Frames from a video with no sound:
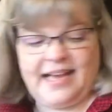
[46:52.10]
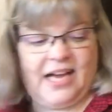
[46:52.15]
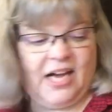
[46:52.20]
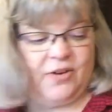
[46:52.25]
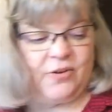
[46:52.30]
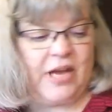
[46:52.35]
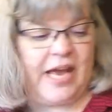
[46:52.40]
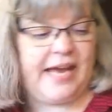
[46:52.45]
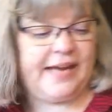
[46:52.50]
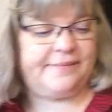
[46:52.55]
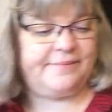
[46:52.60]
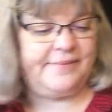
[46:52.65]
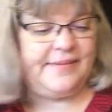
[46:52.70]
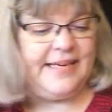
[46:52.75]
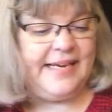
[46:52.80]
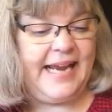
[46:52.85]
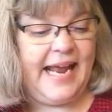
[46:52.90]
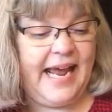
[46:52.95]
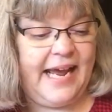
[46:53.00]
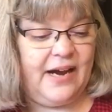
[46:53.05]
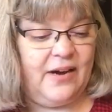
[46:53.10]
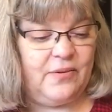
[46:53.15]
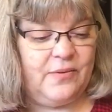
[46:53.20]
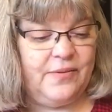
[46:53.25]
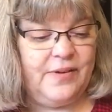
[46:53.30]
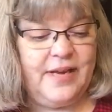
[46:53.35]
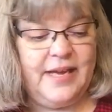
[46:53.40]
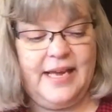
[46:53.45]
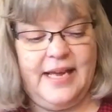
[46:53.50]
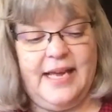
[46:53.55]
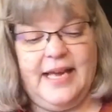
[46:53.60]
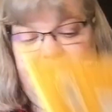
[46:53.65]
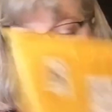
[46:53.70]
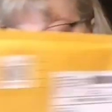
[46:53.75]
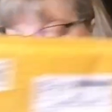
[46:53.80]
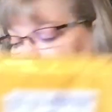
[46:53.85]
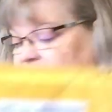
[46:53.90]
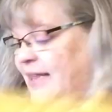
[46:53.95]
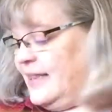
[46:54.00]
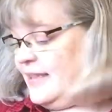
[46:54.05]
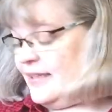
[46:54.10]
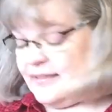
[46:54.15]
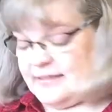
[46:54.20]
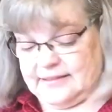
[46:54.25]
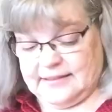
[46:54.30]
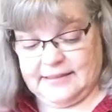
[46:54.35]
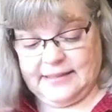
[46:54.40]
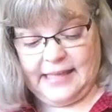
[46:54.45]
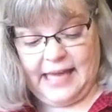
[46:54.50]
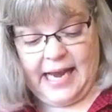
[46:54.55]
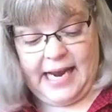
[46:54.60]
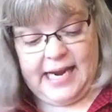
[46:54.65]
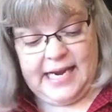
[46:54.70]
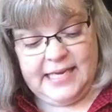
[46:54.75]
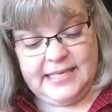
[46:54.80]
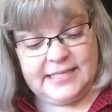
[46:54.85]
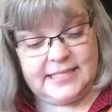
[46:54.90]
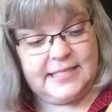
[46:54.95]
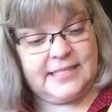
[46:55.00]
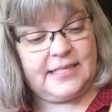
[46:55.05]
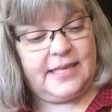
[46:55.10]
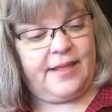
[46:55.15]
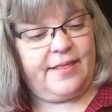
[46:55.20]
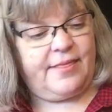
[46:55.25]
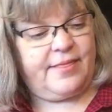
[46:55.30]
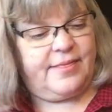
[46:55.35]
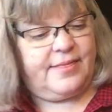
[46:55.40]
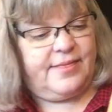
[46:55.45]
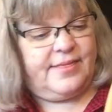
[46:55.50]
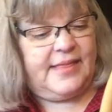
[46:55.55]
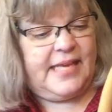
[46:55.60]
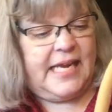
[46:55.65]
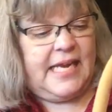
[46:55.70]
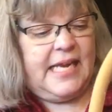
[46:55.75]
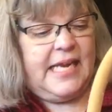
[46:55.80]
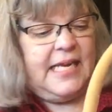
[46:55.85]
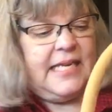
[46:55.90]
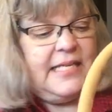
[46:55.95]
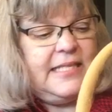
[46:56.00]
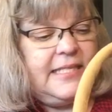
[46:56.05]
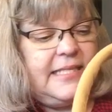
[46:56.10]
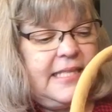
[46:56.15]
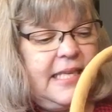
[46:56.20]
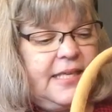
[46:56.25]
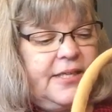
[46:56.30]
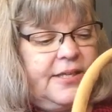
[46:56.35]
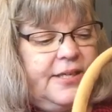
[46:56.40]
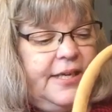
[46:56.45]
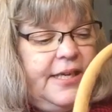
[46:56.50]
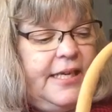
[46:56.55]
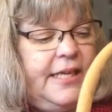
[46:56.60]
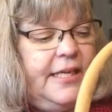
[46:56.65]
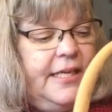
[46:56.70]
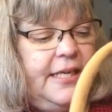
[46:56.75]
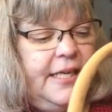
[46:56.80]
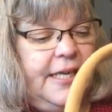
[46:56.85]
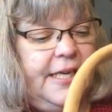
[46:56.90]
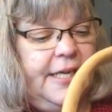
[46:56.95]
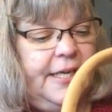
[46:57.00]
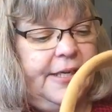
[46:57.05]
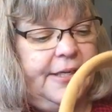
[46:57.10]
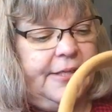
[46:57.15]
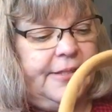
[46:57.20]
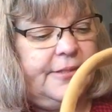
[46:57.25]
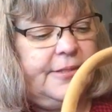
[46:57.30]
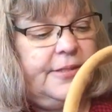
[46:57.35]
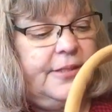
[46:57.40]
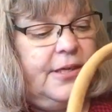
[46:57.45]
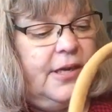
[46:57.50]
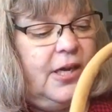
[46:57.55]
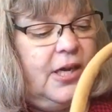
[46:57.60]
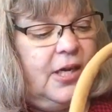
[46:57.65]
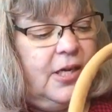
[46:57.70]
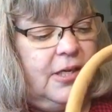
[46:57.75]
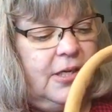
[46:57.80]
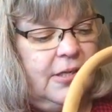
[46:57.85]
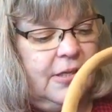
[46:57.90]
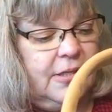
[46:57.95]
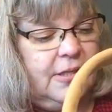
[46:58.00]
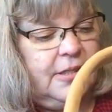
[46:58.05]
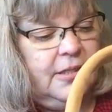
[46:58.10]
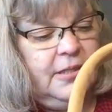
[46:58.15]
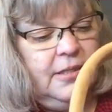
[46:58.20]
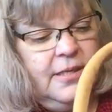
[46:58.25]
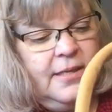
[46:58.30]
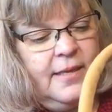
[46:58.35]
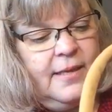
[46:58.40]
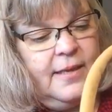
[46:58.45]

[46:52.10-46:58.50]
Okay, now, the last things that are in here are